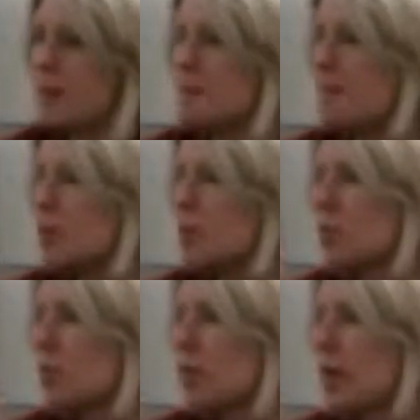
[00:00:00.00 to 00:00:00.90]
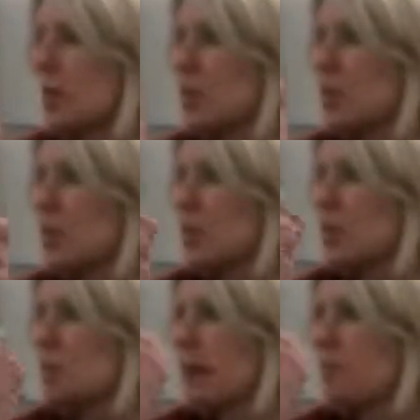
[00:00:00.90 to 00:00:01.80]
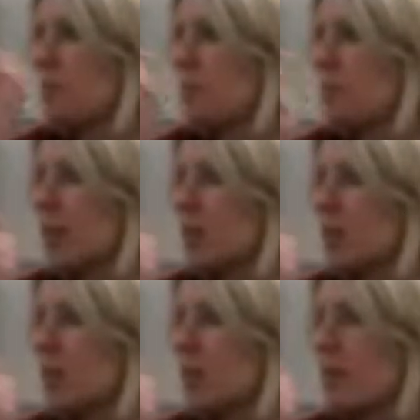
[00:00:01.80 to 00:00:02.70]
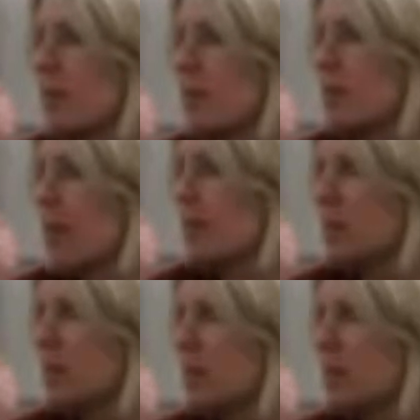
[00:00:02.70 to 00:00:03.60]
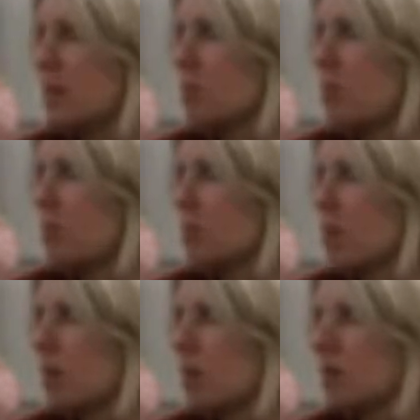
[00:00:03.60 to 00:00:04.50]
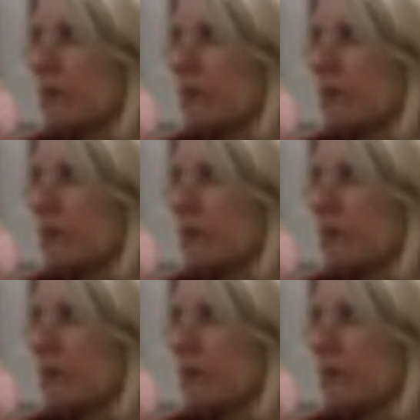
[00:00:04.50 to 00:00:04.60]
Make sure you pay special attention to that mannitol salt property.